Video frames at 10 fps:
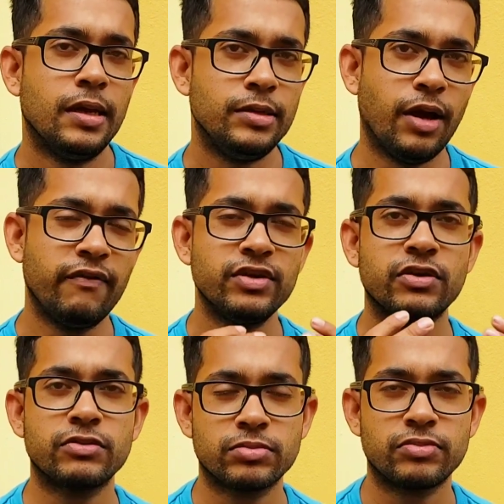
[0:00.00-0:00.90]
You have to,
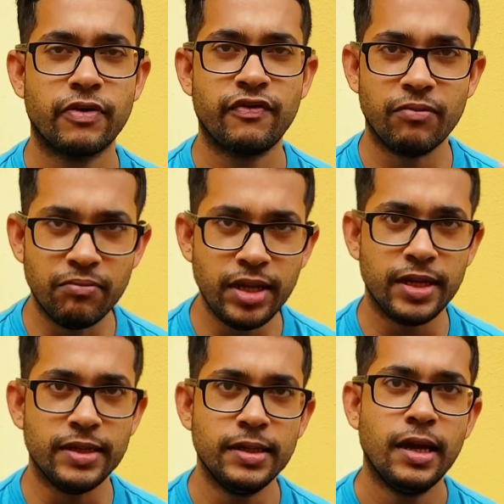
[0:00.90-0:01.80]
for
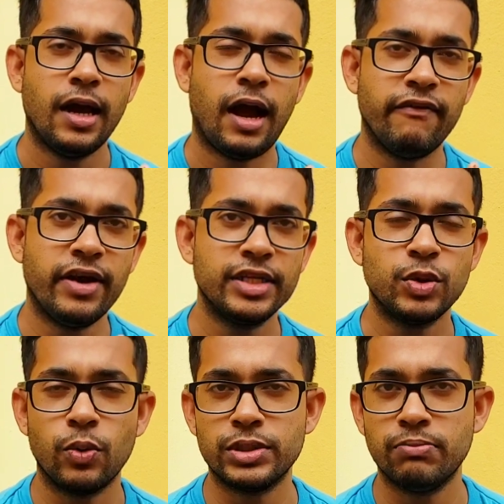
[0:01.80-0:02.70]
me, I find it's
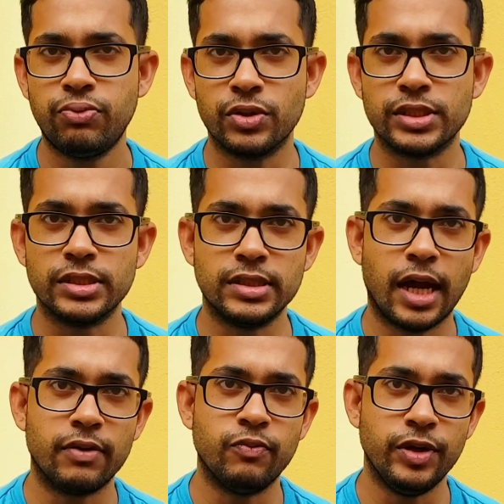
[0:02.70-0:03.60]
always important
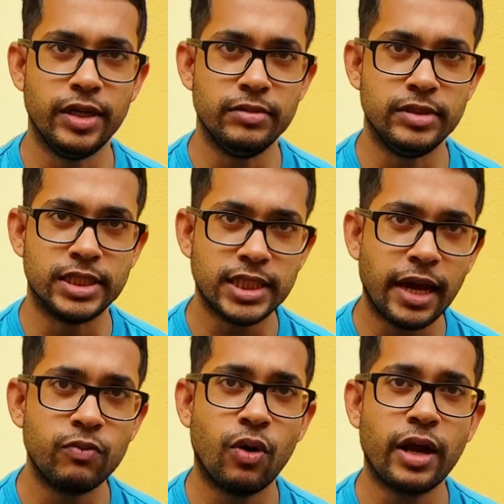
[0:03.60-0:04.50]
that we
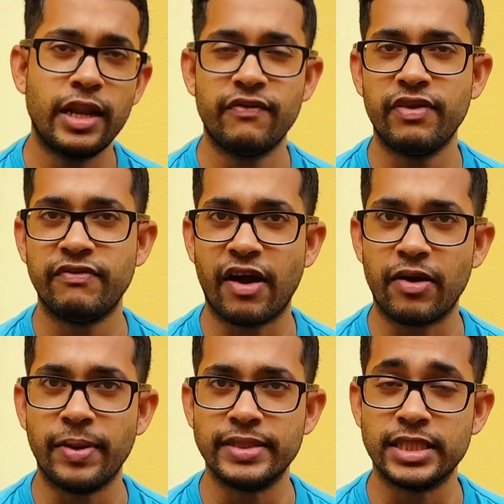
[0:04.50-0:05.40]
decide what kind of
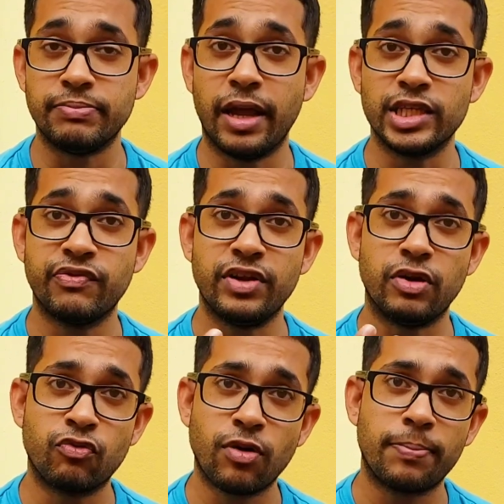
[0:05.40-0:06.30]
environment is best for the
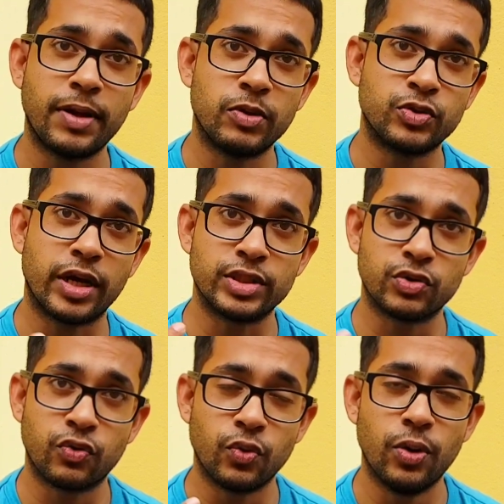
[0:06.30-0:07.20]
crop that we're trying to
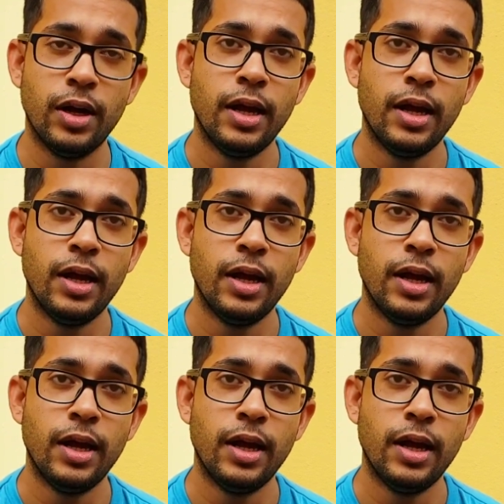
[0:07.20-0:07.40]
grow